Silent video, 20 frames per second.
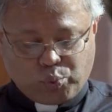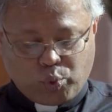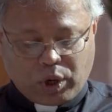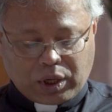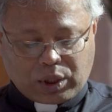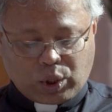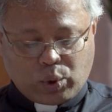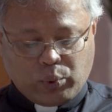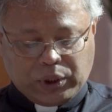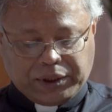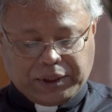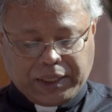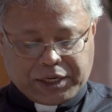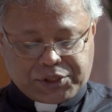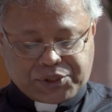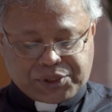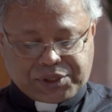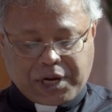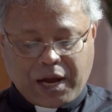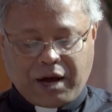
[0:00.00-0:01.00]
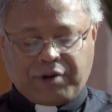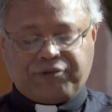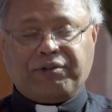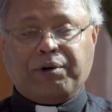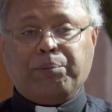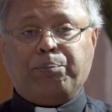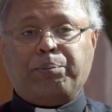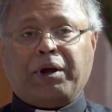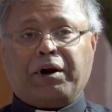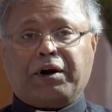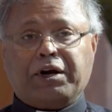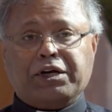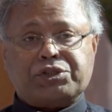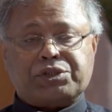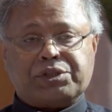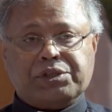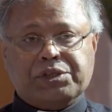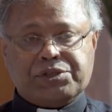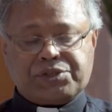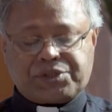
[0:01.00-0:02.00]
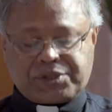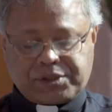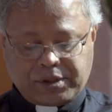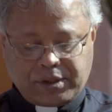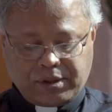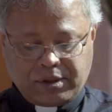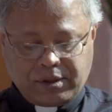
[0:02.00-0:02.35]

work with their staff and parishioners